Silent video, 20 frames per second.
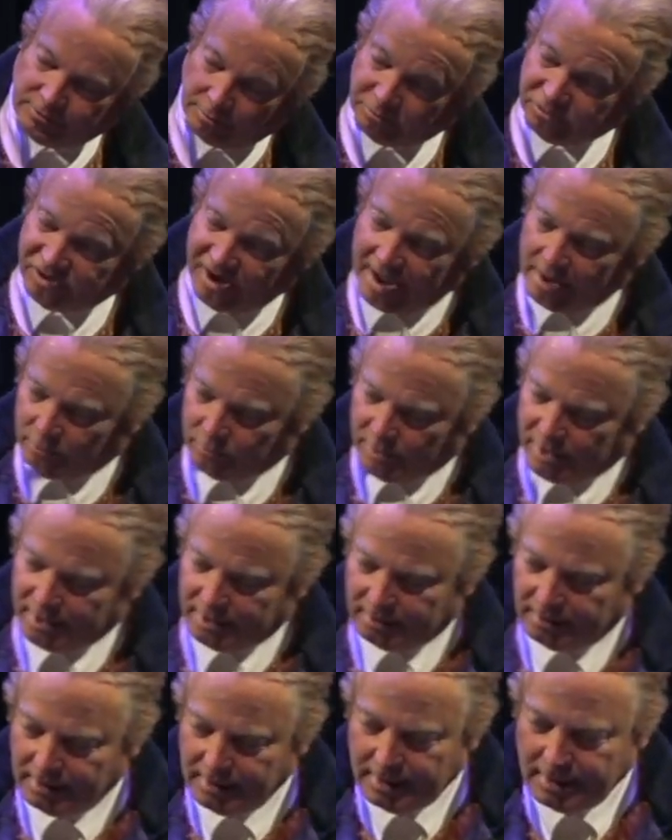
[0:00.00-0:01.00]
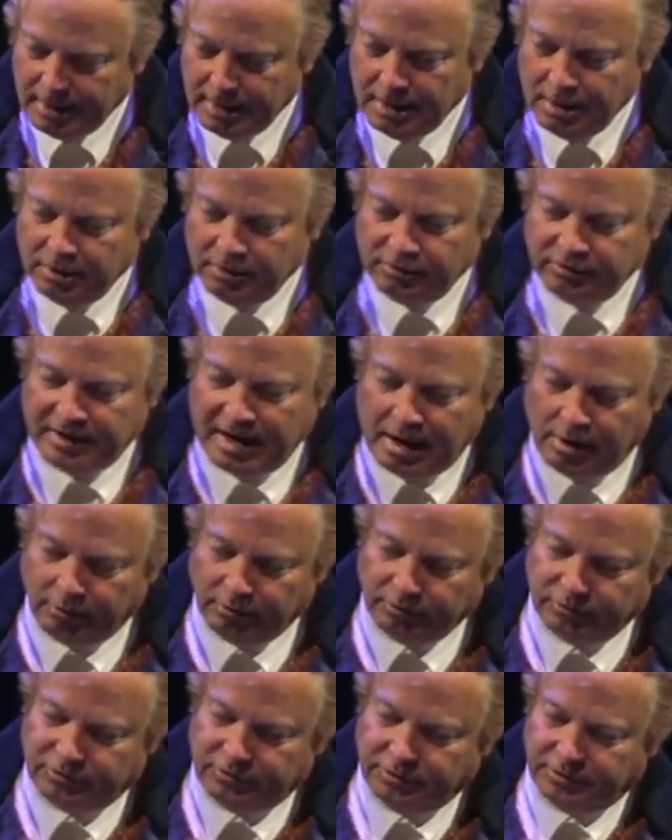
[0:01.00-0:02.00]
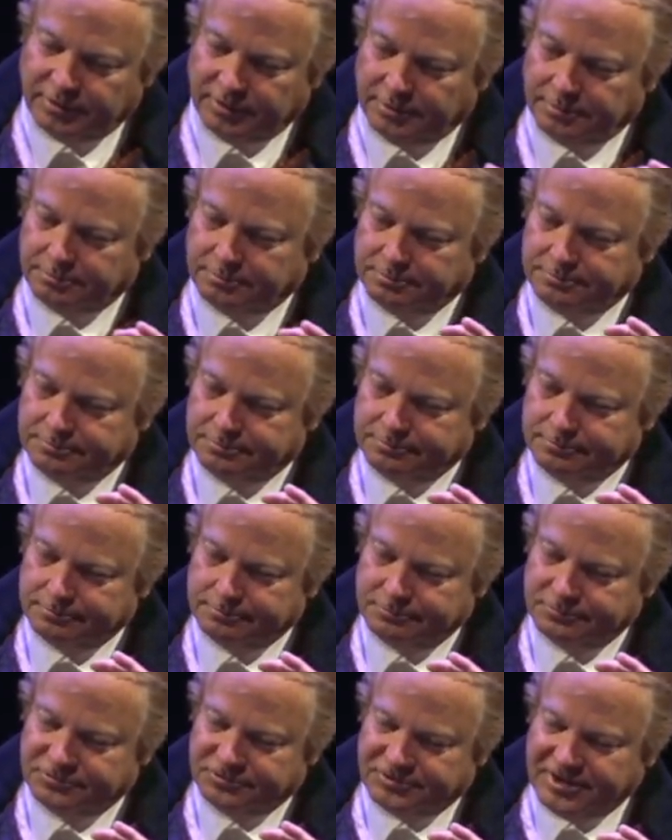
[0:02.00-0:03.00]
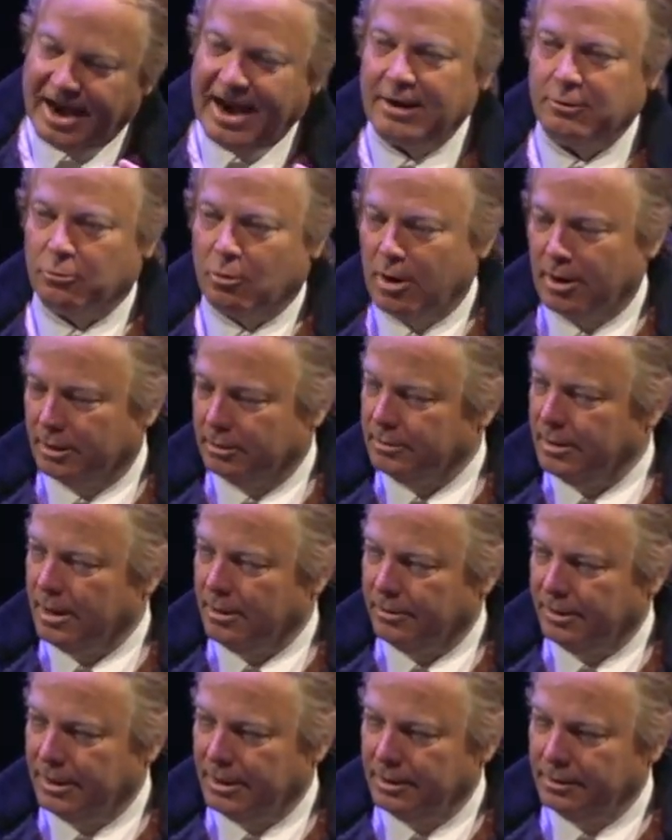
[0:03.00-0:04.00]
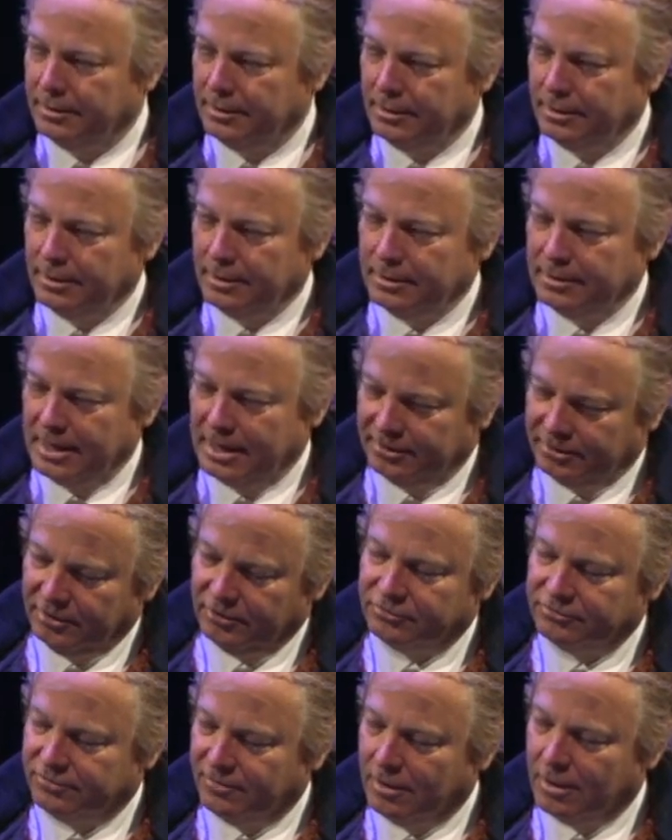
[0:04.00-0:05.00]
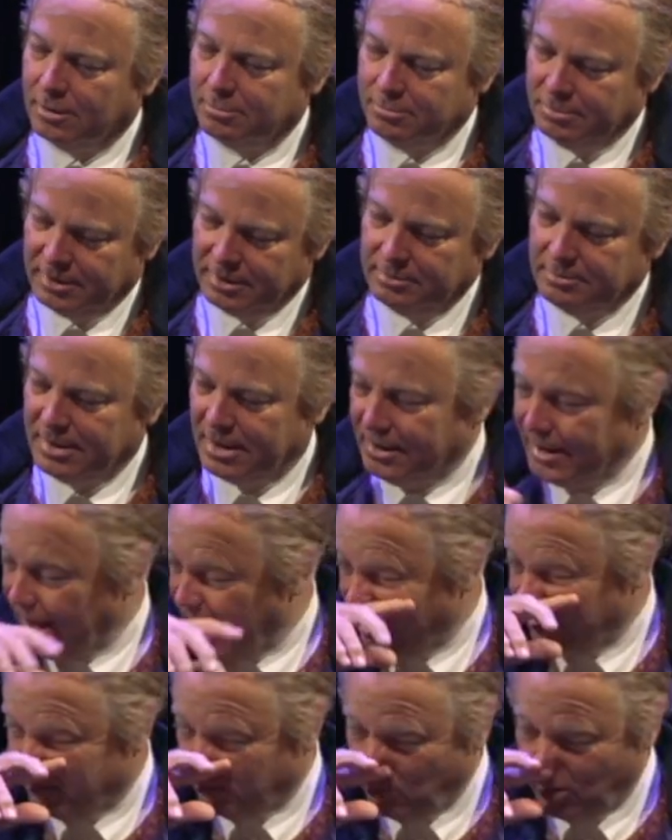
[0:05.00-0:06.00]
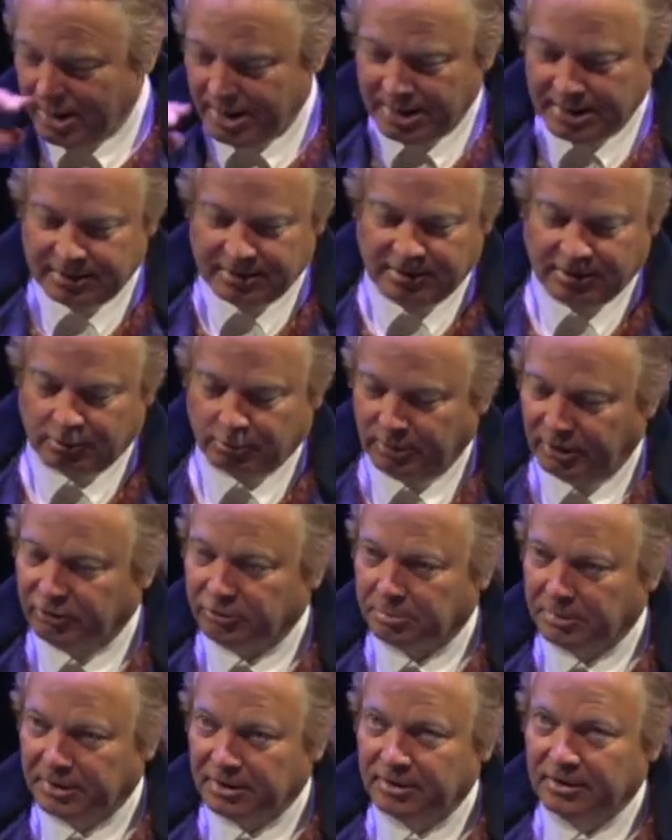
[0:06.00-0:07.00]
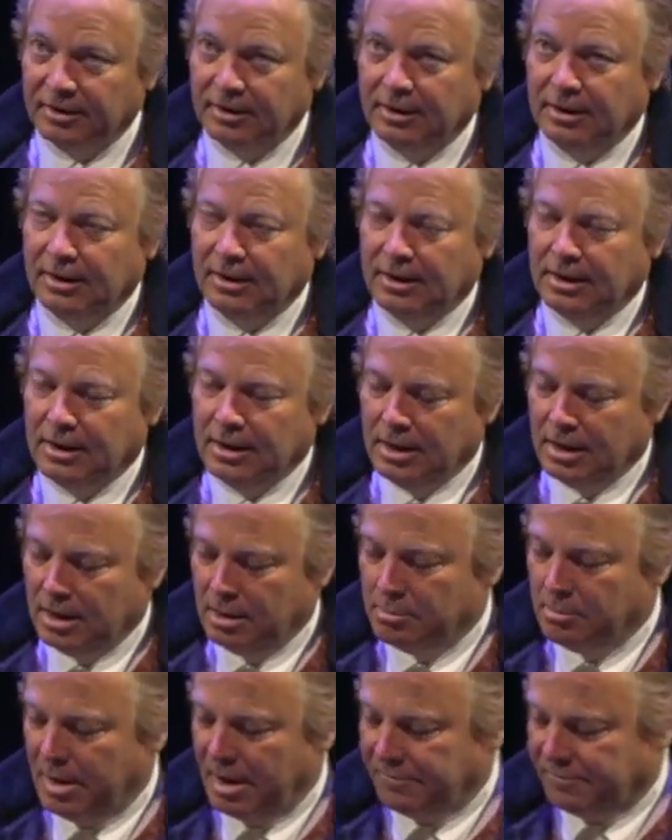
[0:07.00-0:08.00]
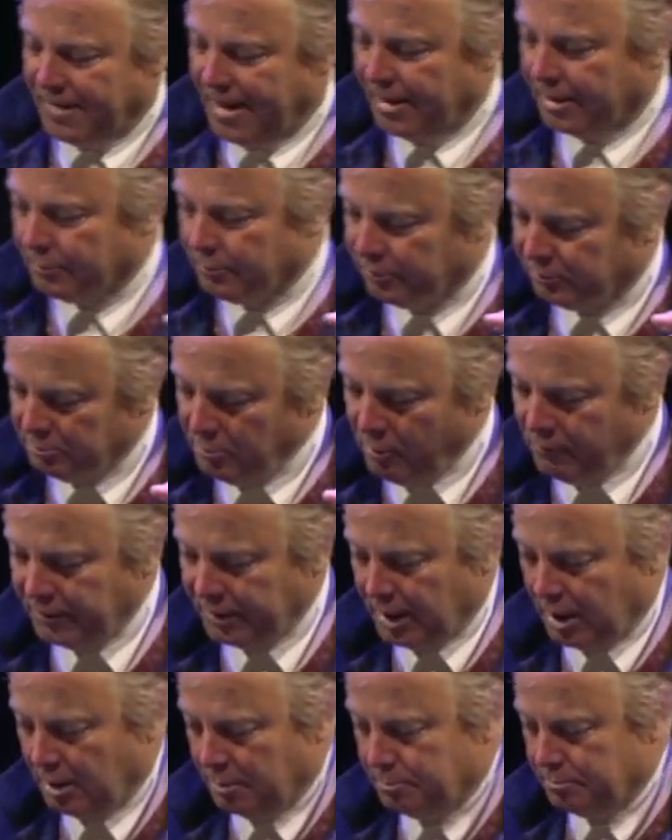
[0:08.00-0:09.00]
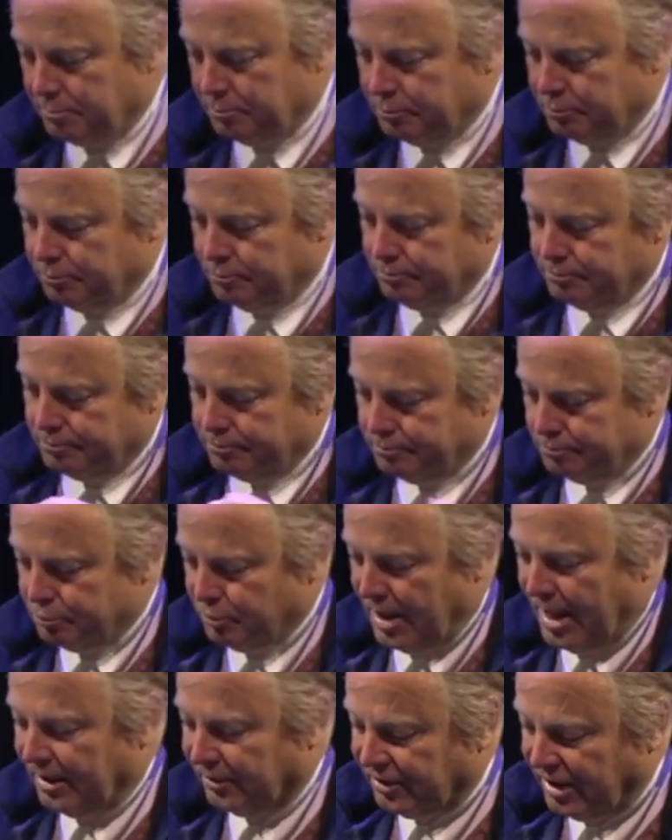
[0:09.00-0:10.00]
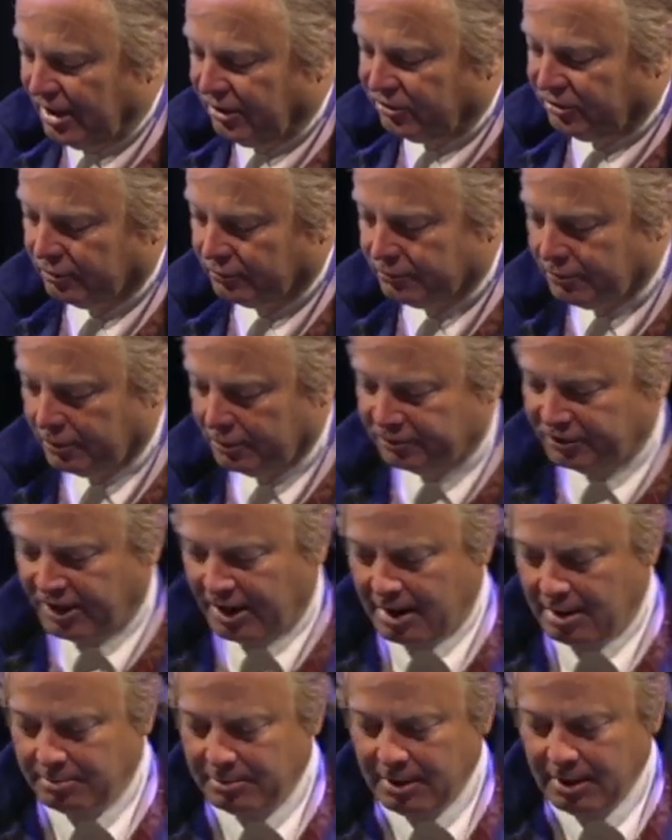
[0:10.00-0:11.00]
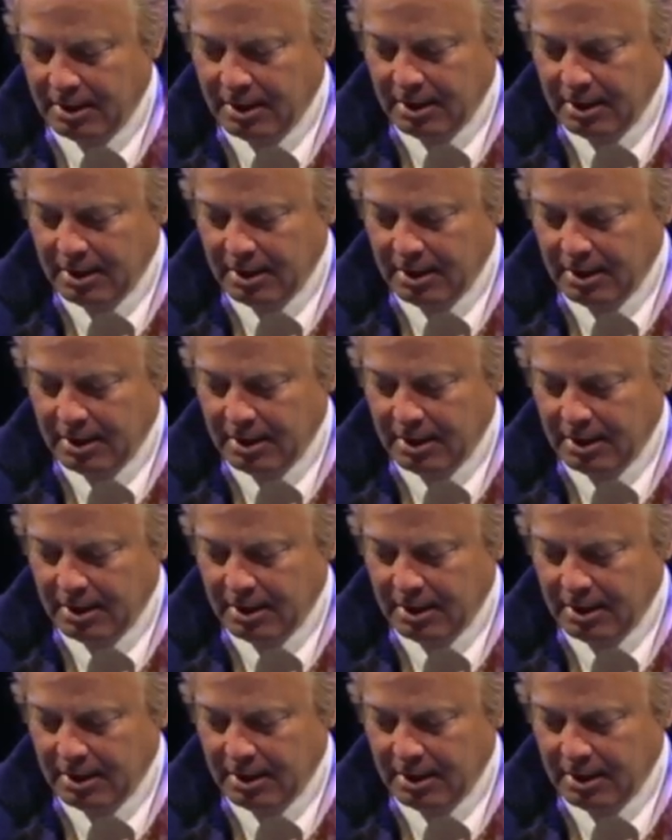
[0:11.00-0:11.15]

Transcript: from Shadwell, down to the Tidewater area, not this far, but about halfway, near Richmond. My father was moving our plantation for a time,